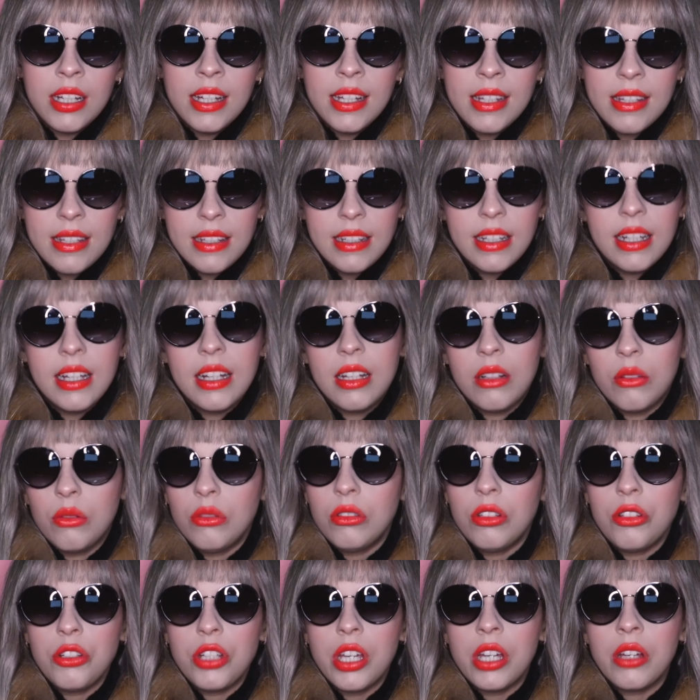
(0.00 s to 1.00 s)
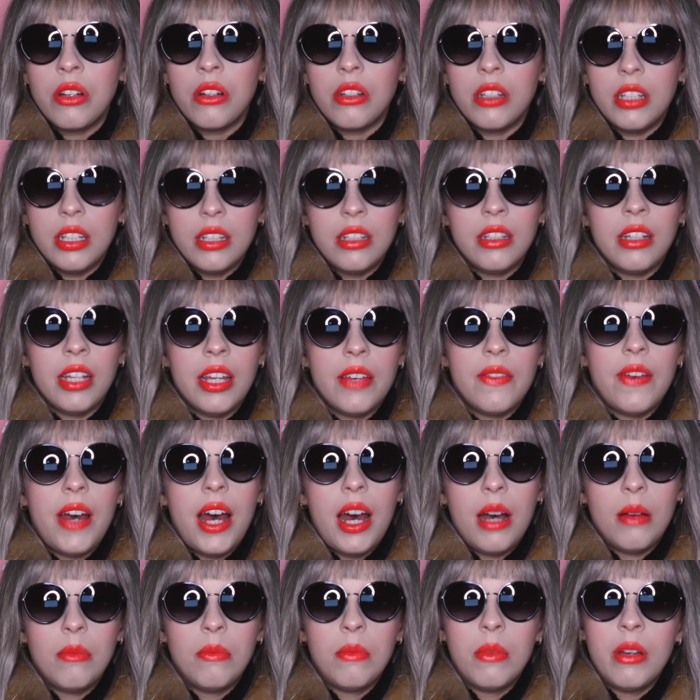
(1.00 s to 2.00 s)
Still, Utochenko didn't give
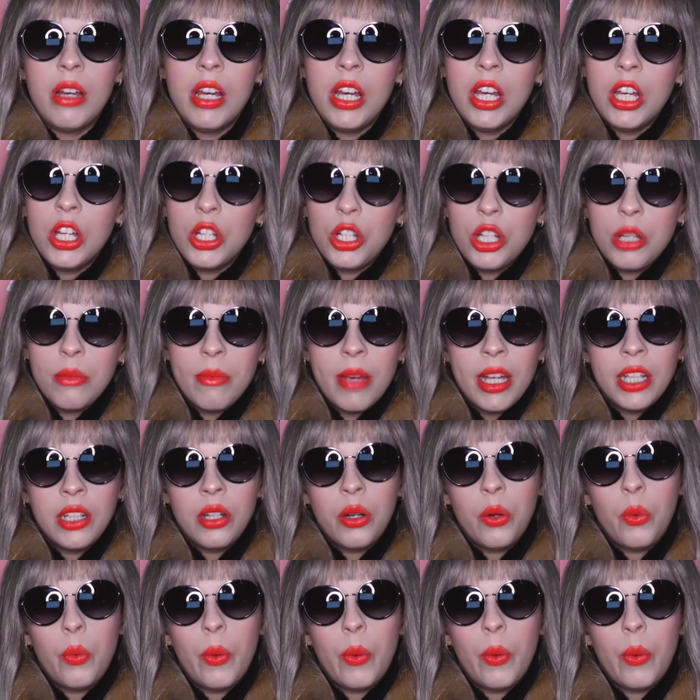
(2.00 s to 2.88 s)
up. She made her